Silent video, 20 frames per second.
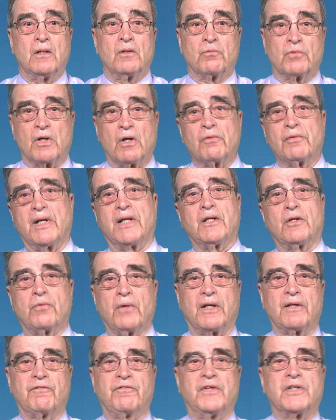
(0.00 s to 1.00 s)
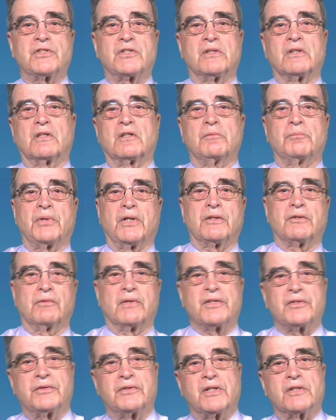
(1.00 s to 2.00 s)
We're already quite efficient compared to
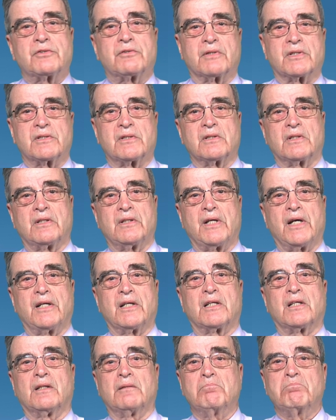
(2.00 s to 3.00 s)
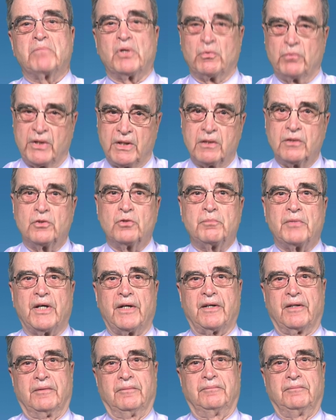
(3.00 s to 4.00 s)
other districts in Connecticut, but we can do
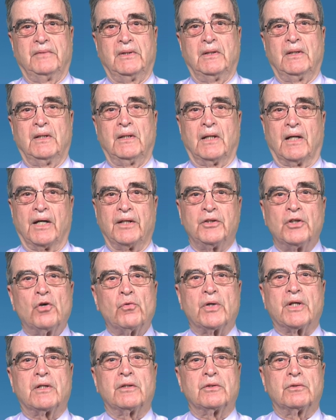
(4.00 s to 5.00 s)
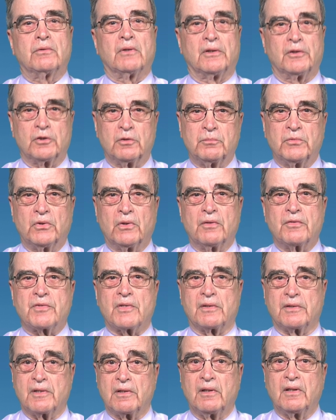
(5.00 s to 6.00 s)
better. I know we can do a little more with
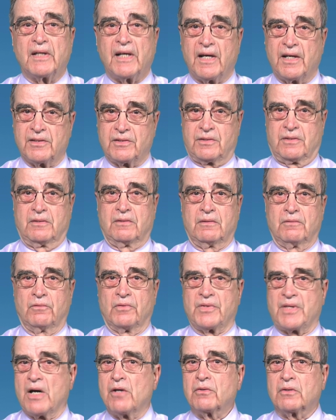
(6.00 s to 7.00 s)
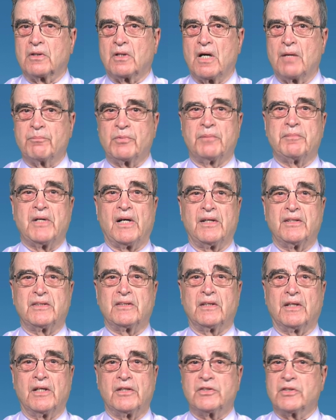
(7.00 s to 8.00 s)
a little less without
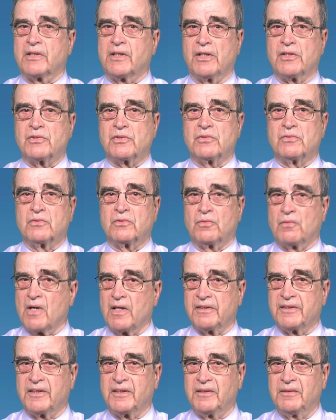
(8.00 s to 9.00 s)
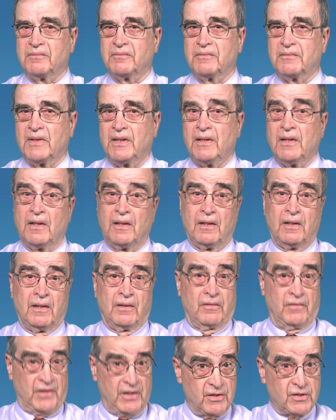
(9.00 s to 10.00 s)
compromising educational quality.
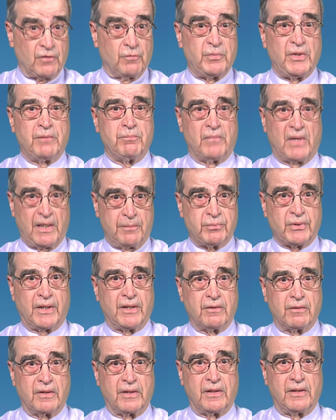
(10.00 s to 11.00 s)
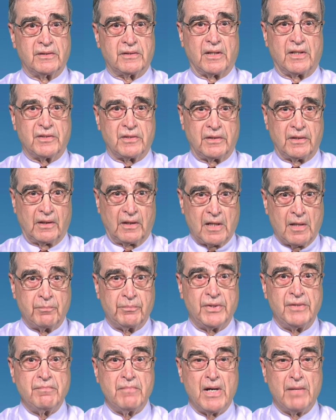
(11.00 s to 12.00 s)
These have been my priorities as an
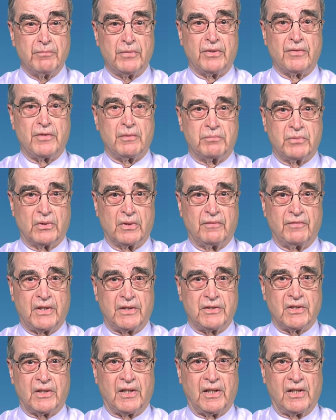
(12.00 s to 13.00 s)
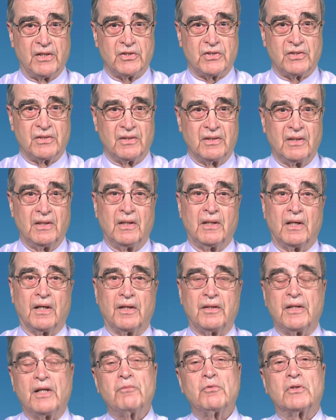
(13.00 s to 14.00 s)
incumbent member of the Board of Education,
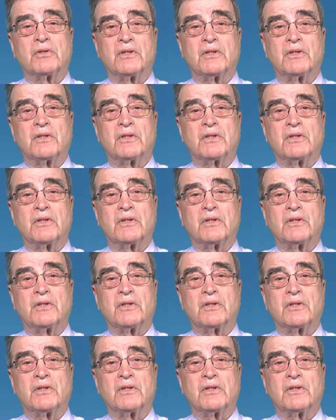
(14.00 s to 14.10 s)
and they will